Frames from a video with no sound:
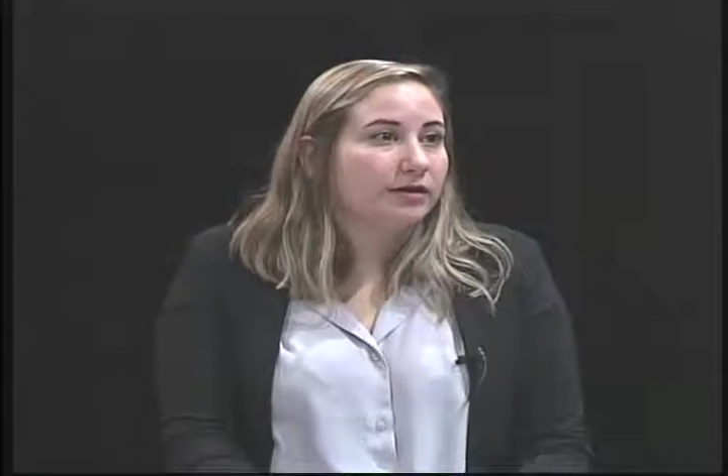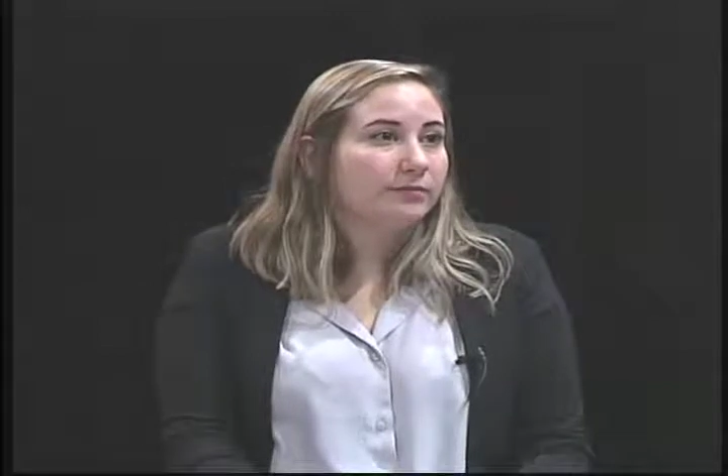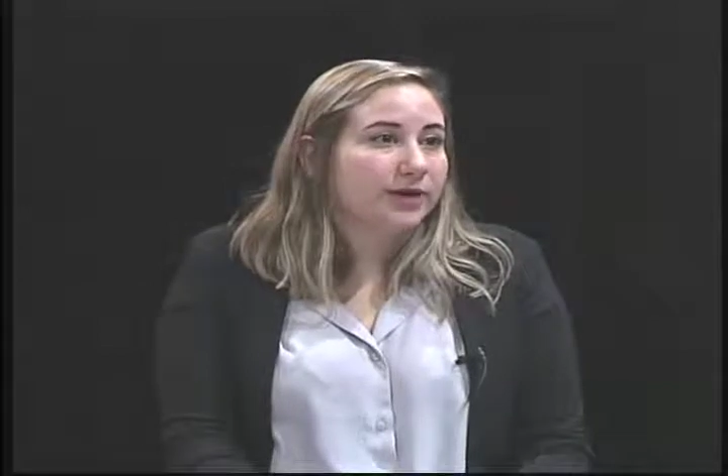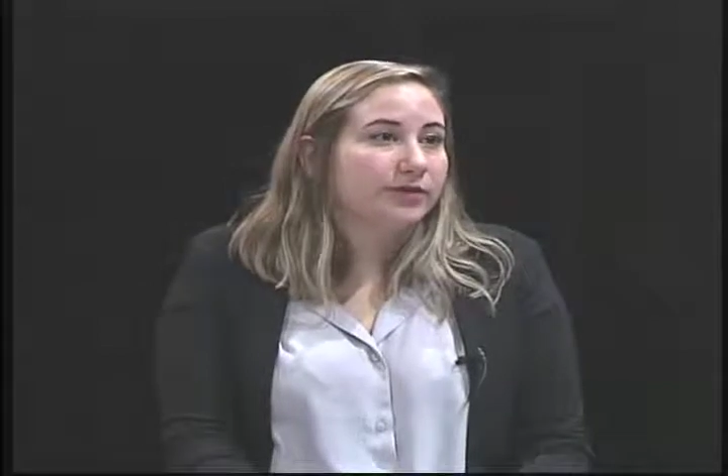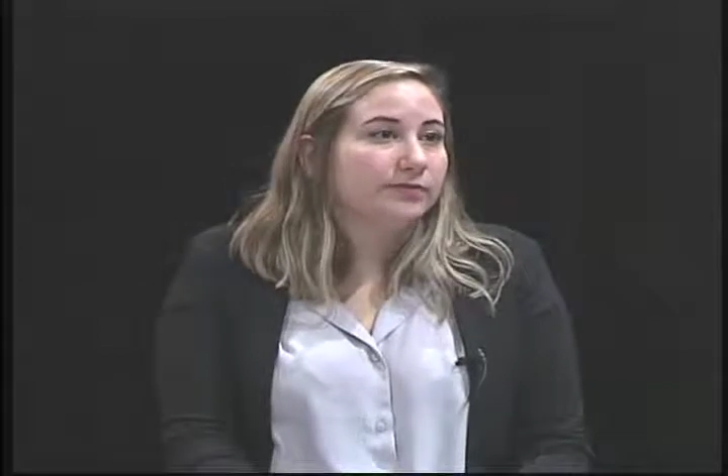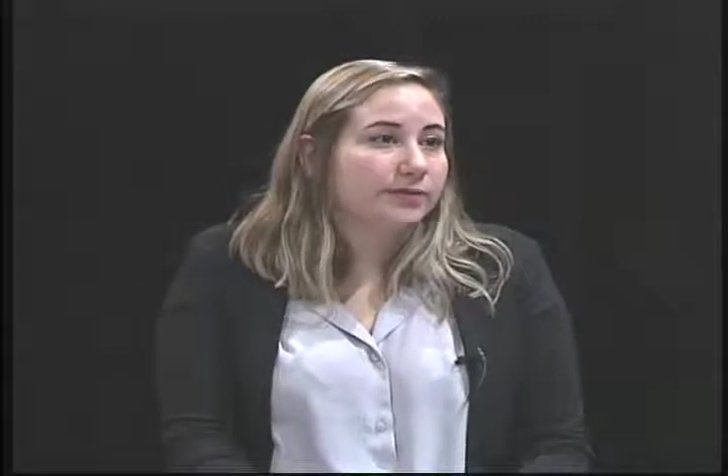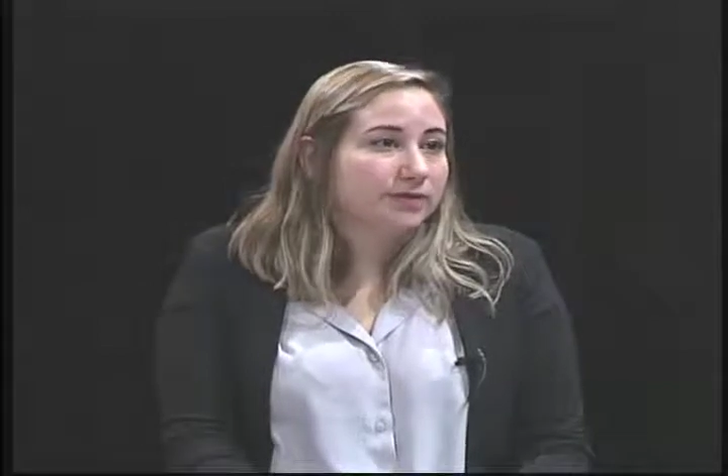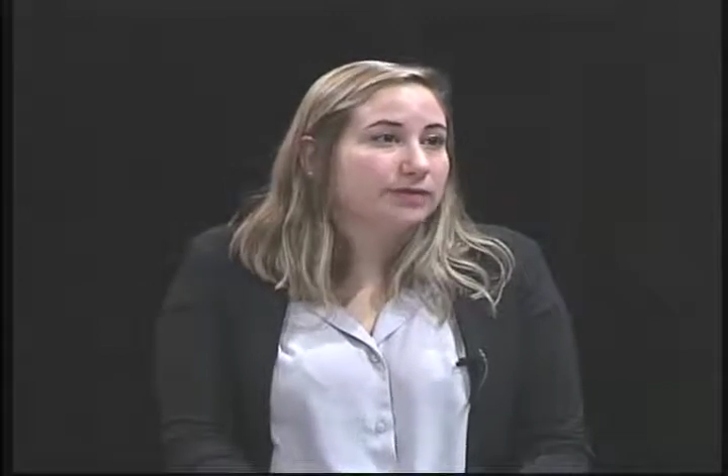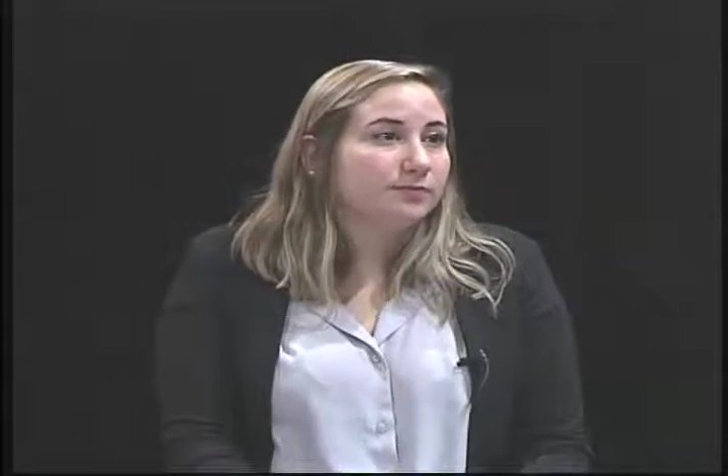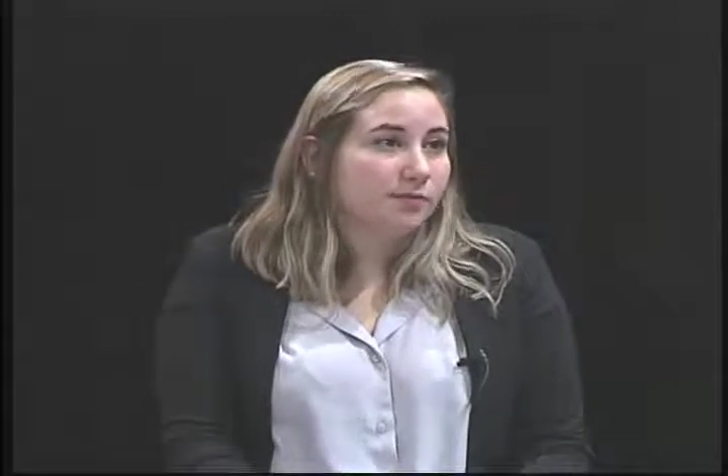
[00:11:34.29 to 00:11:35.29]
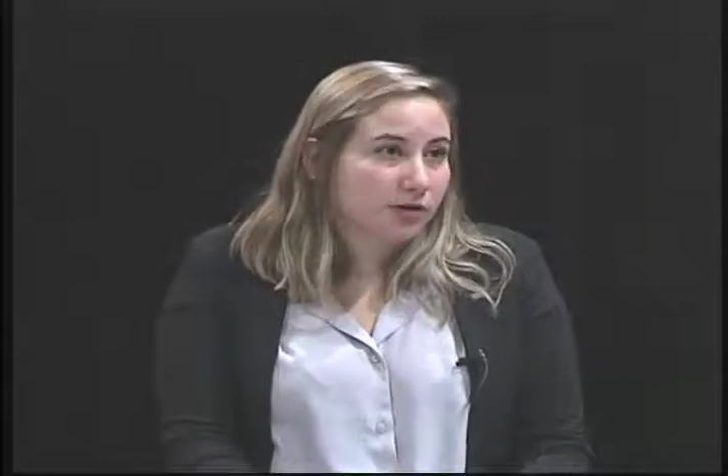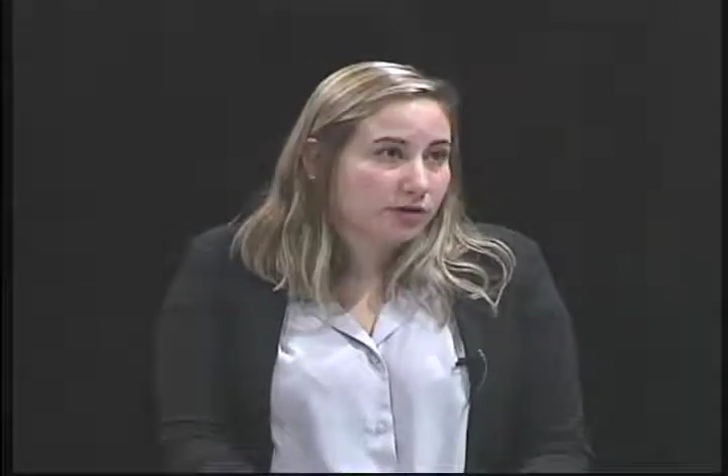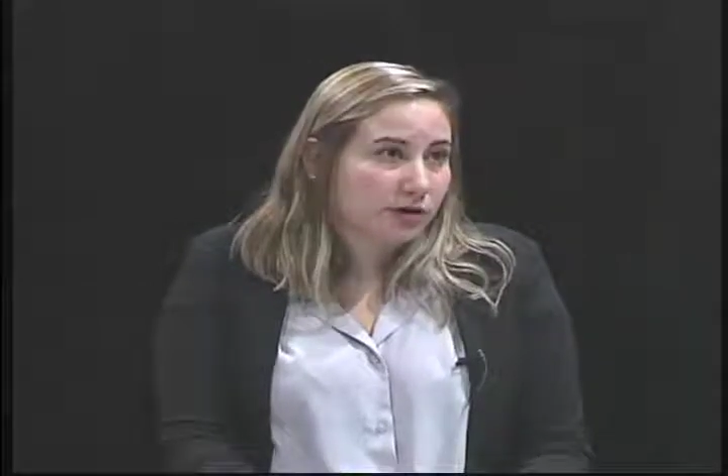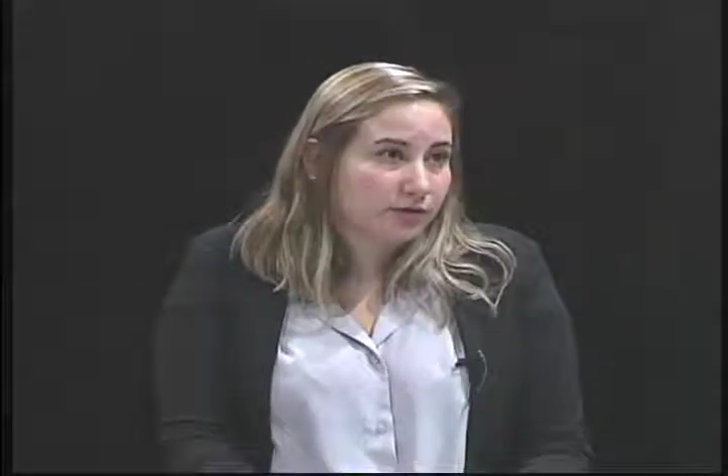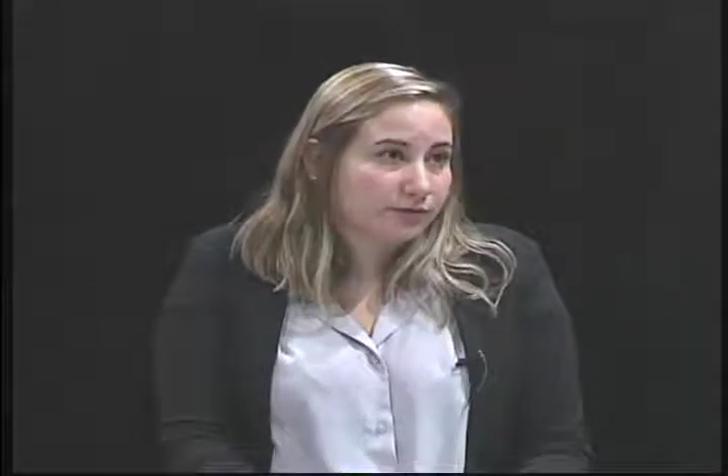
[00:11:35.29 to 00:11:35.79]
Better Business
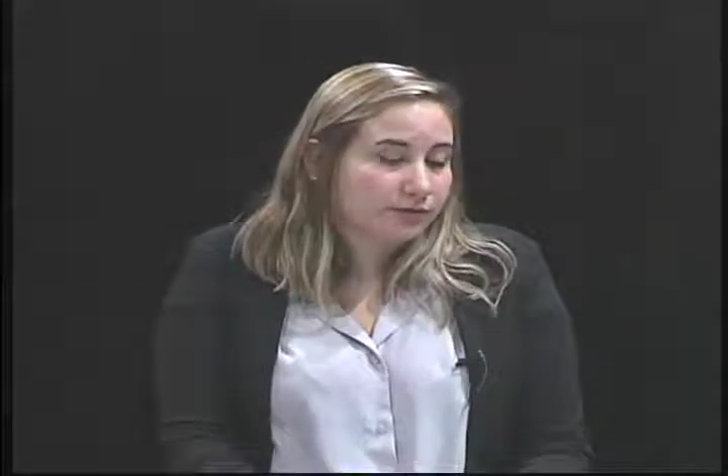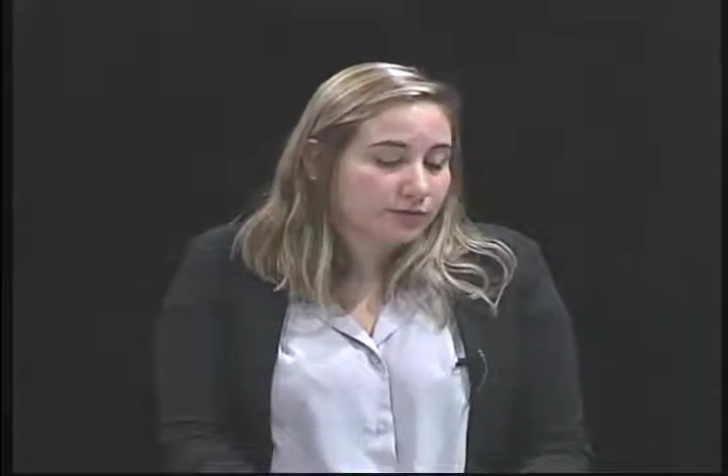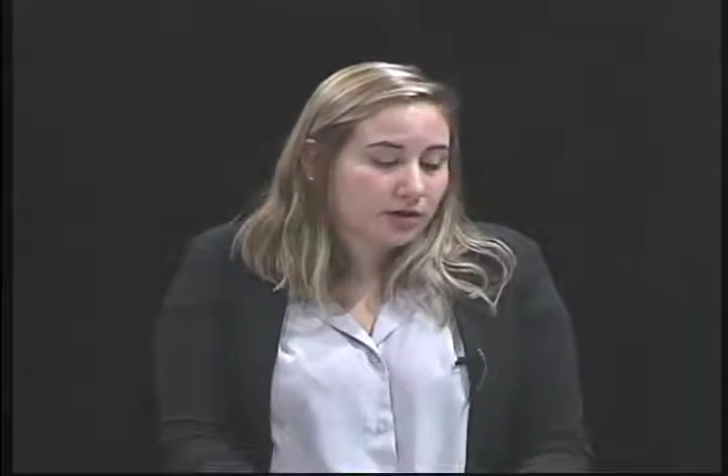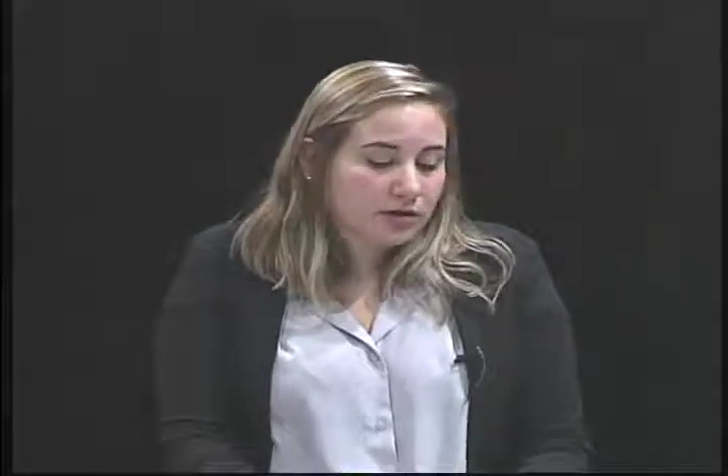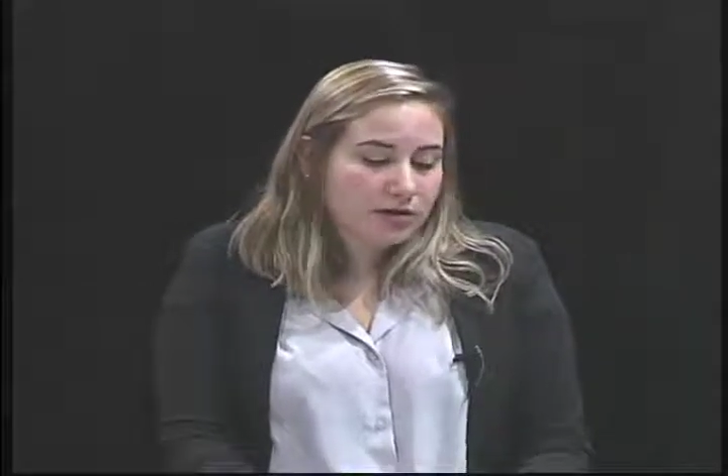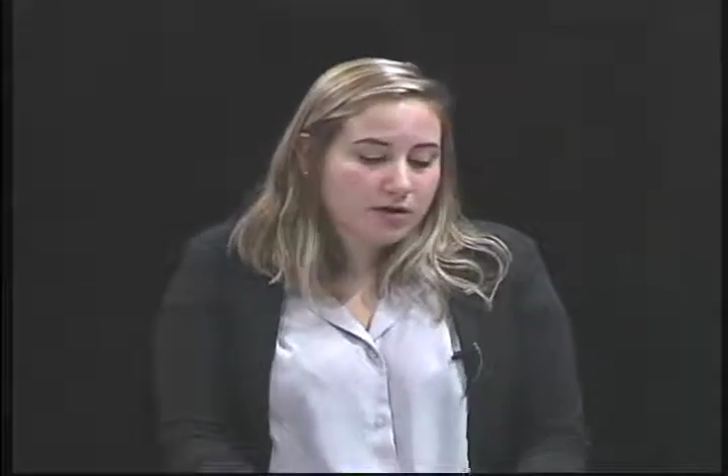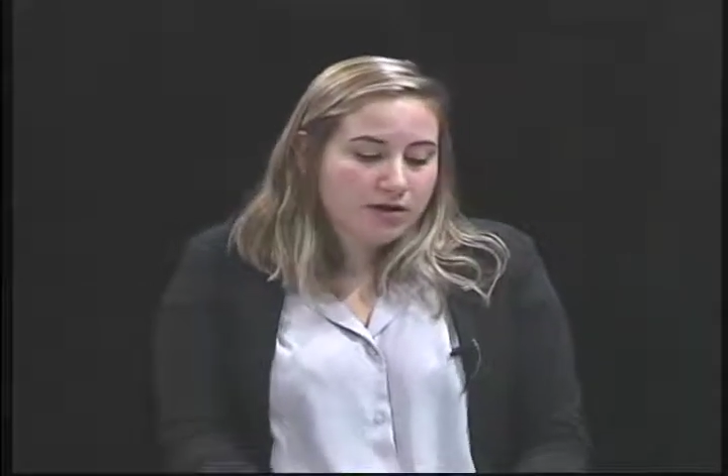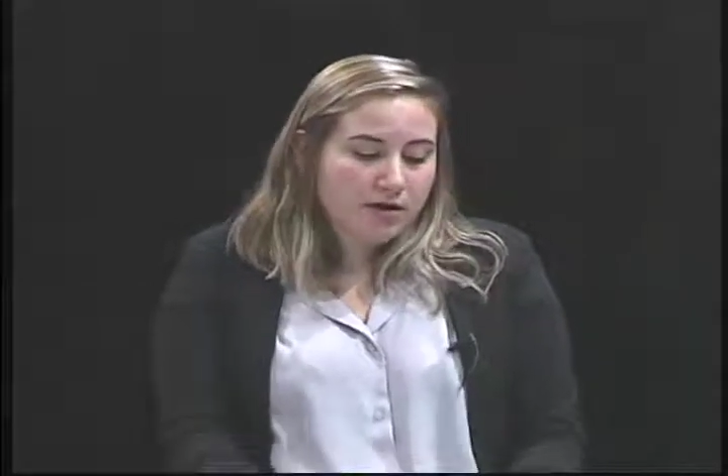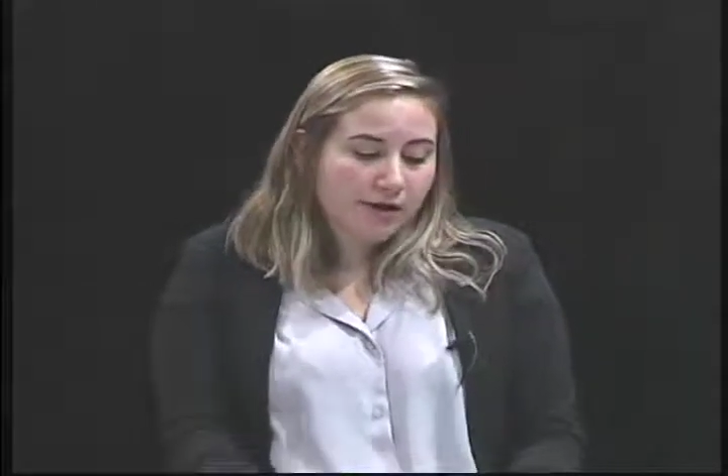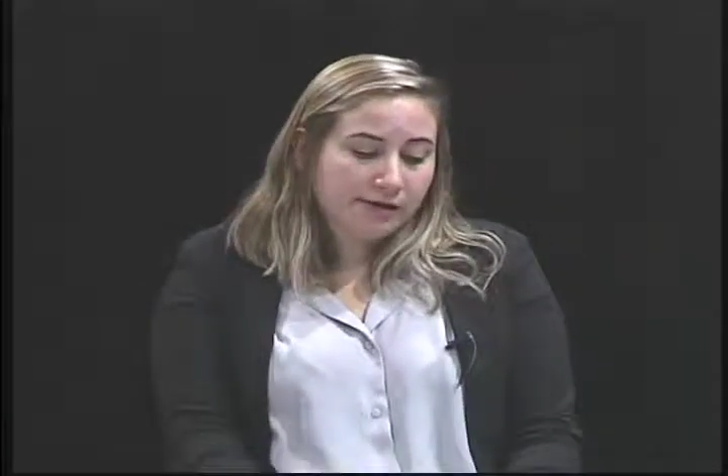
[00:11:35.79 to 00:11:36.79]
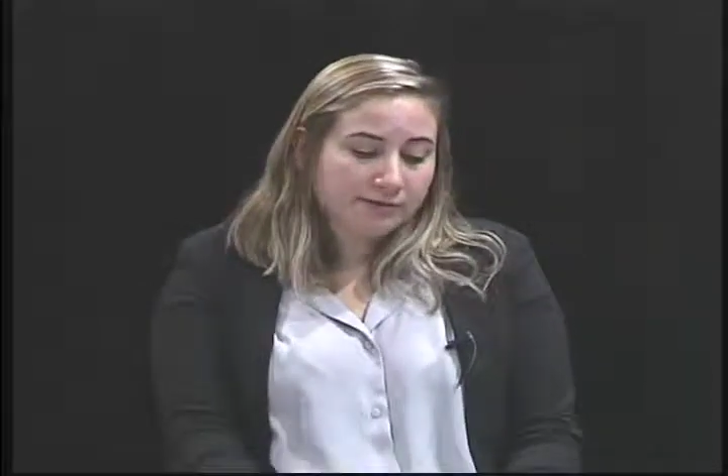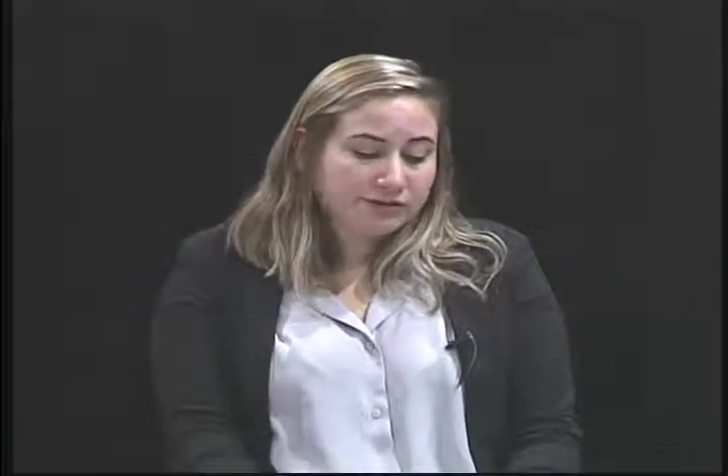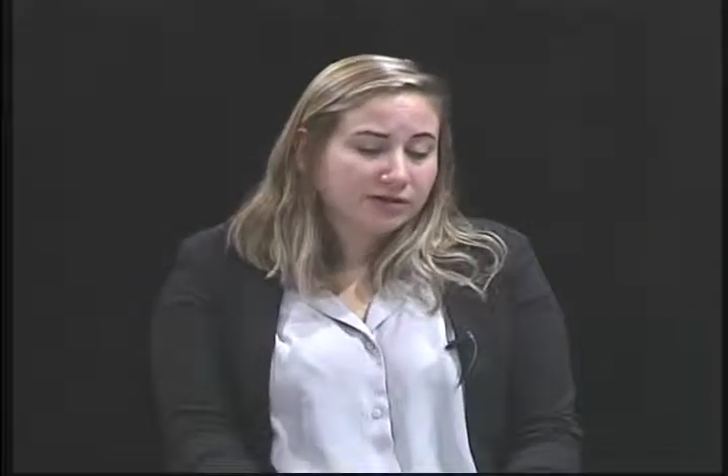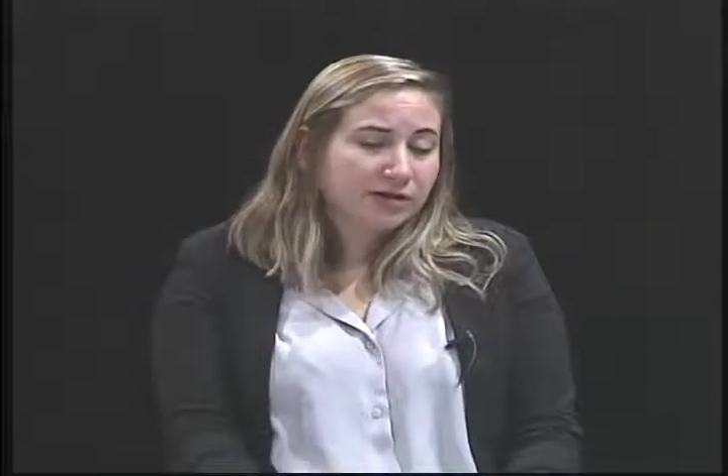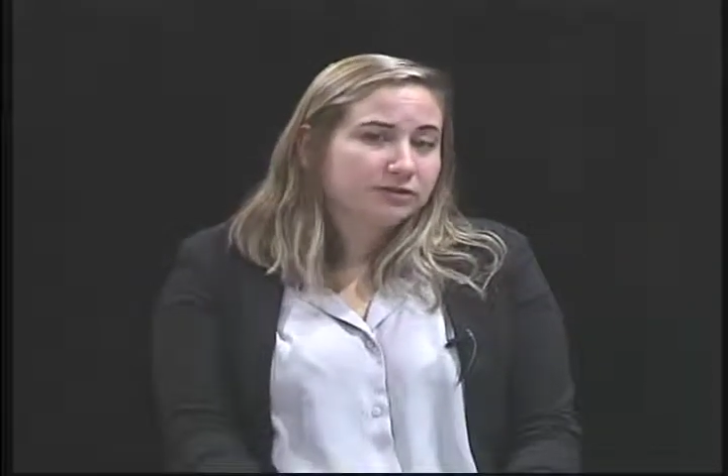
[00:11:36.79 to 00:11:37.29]
Bureau. Um,
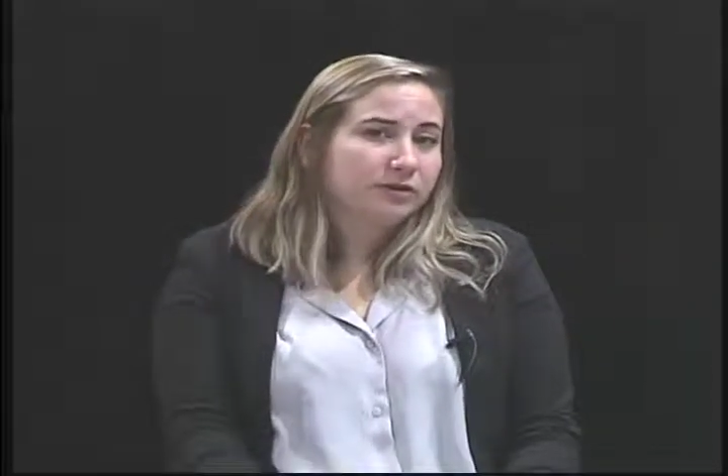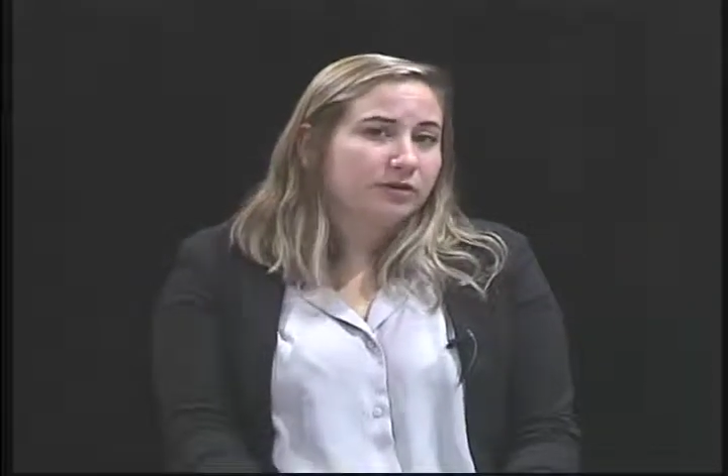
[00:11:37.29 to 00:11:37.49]
there's also a